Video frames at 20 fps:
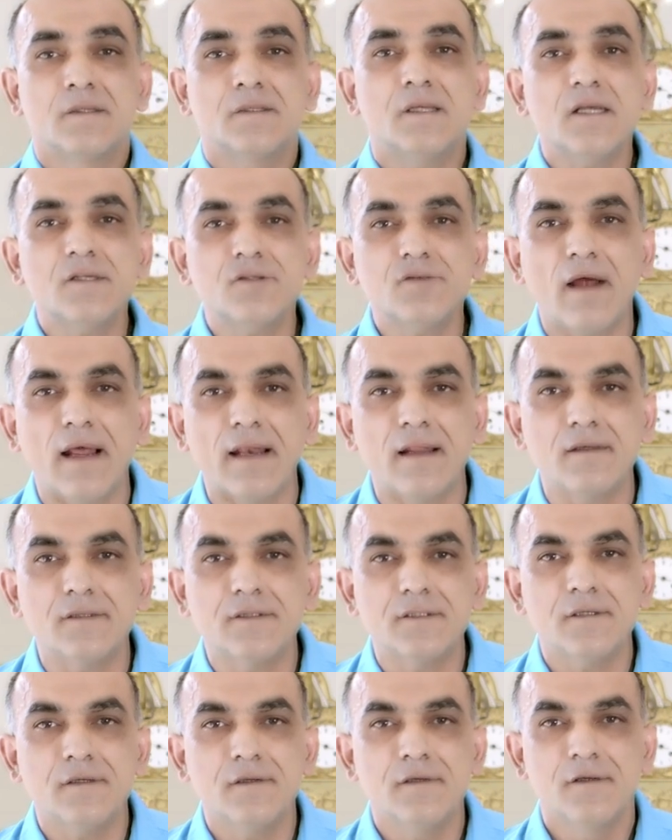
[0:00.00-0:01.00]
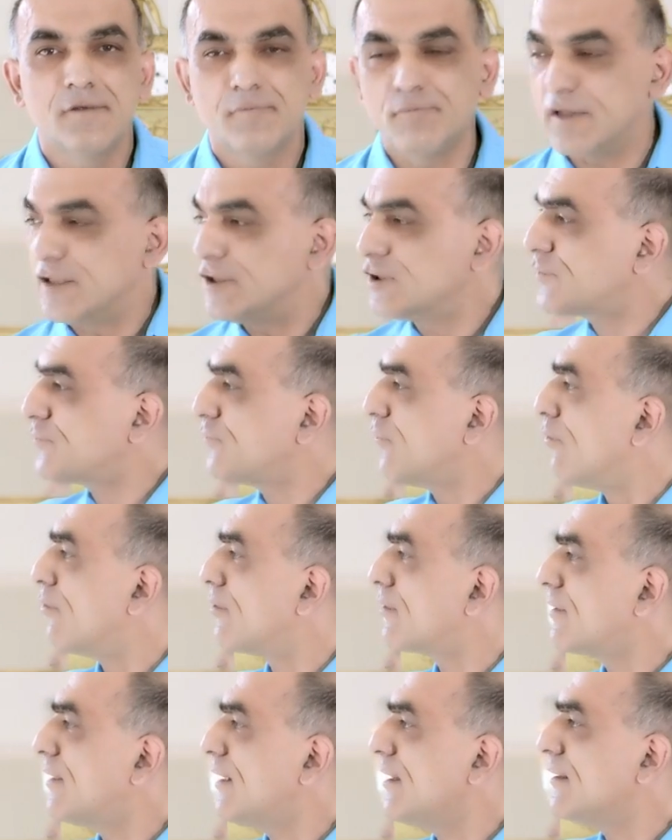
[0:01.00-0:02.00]
Tetralogy means
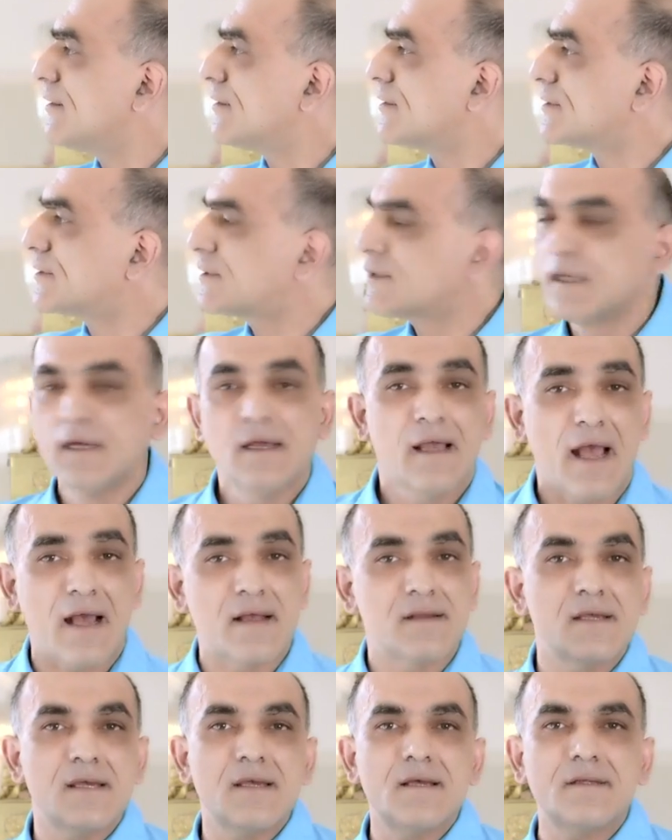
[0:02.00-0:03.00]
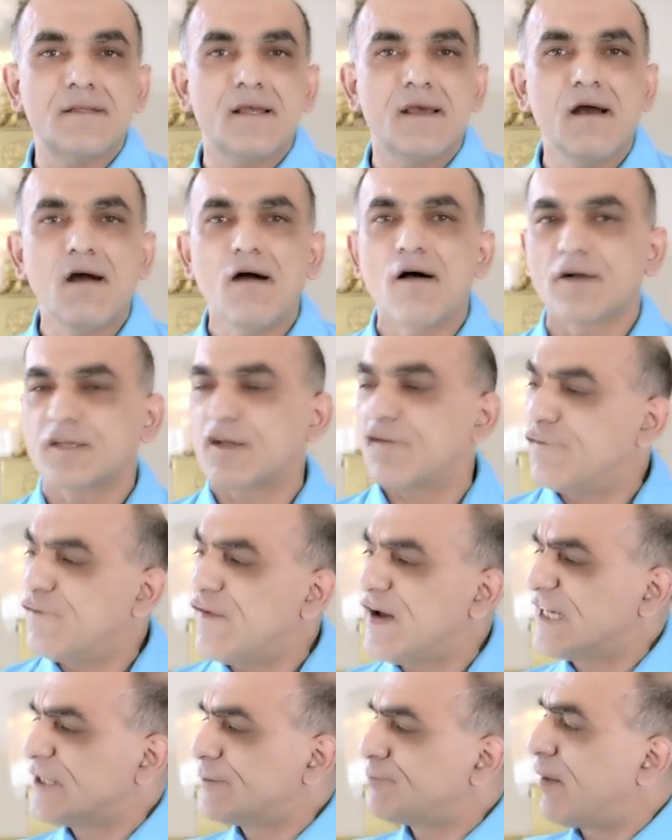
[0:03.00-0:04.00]
four things, and here they are. The
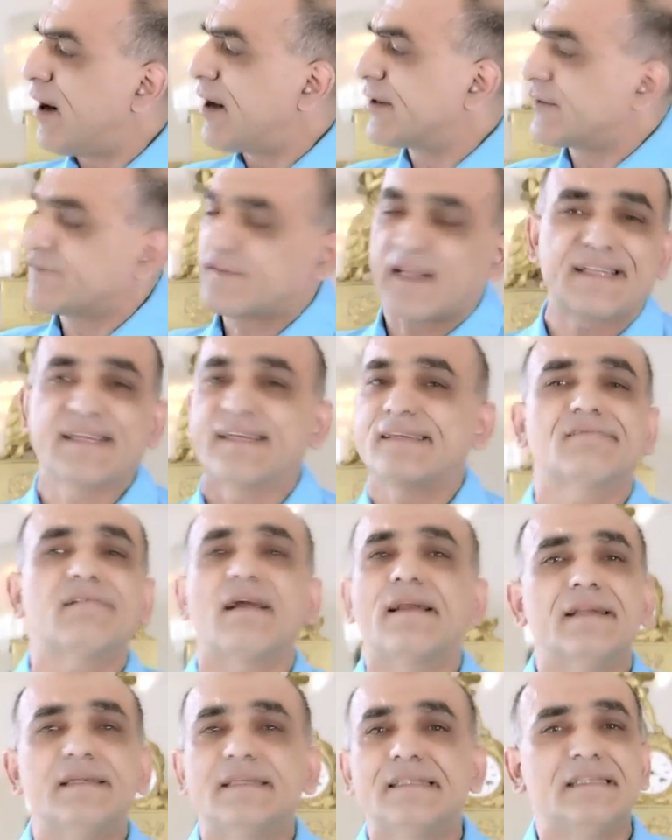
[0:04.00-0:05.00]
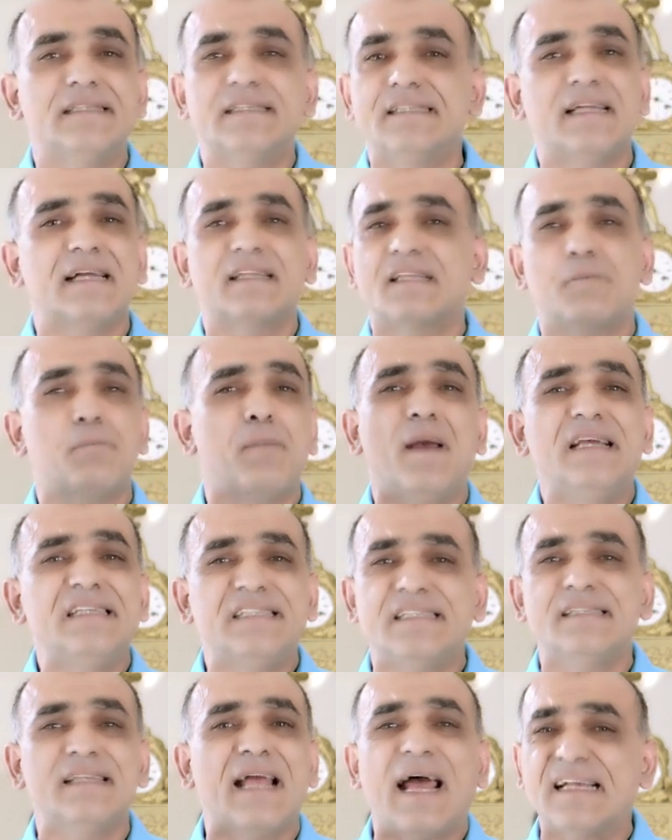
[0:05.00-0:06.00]
first part of that tetralogy is that the
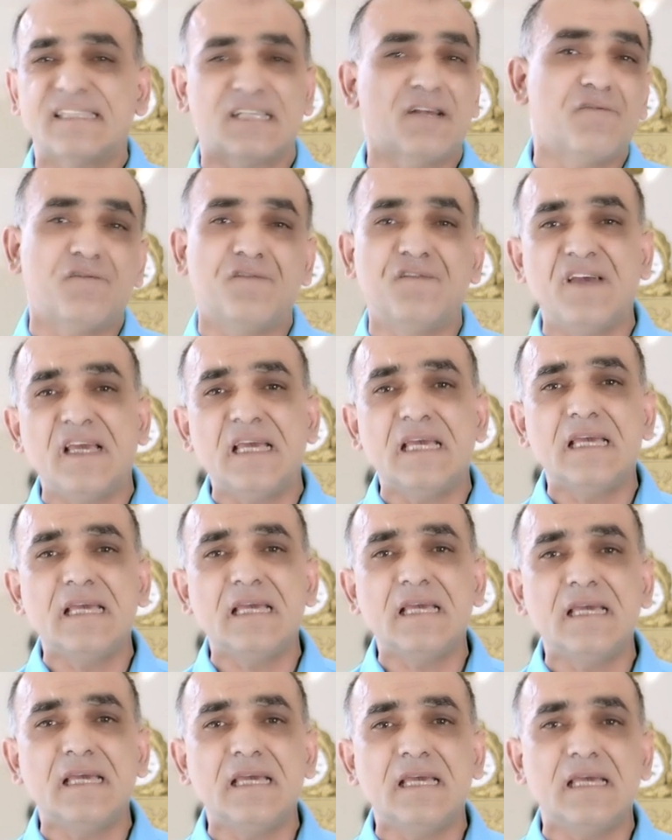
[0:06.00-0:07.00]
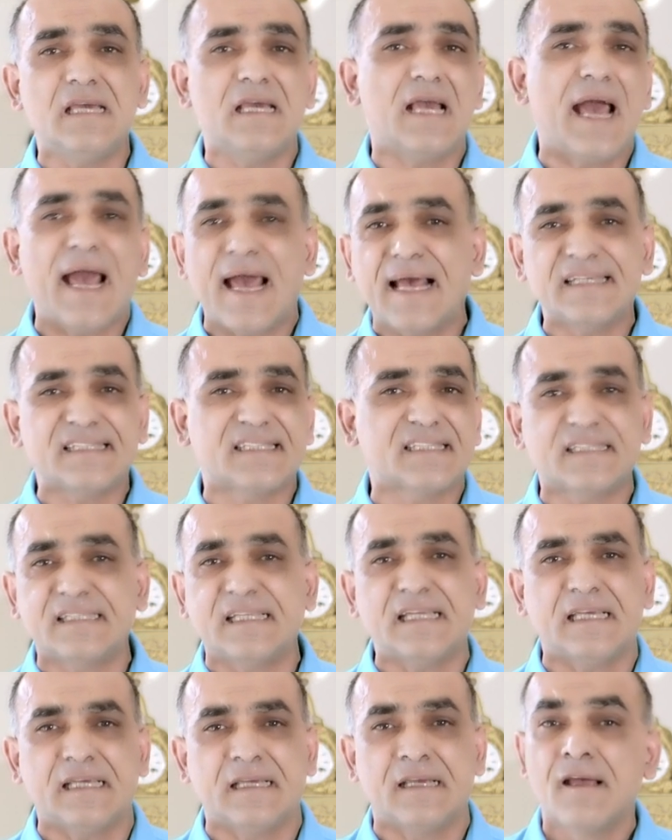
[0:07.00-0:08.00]
patient has a
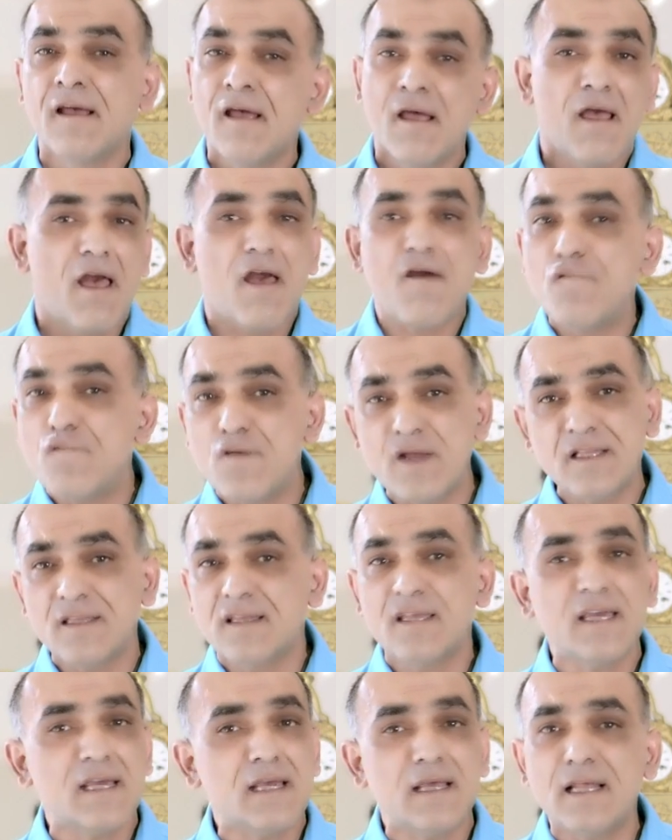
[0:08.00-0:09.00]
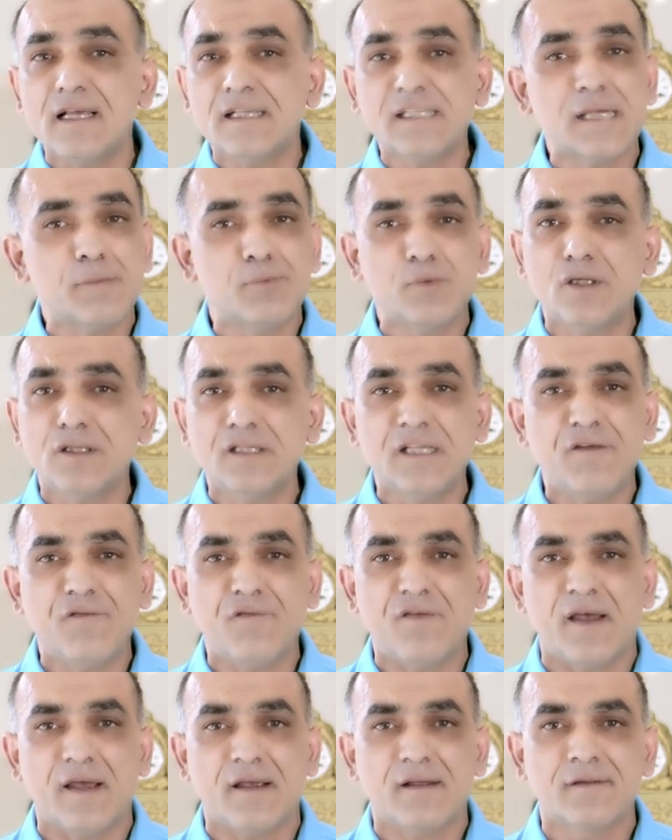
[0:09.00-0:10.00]
VSD, a ventricular septal
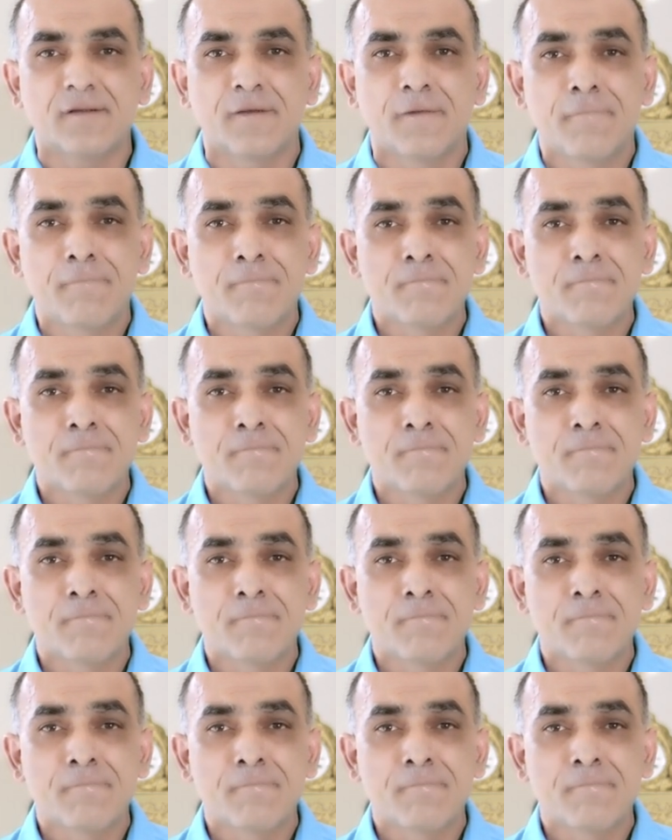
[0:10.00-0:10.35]
defect.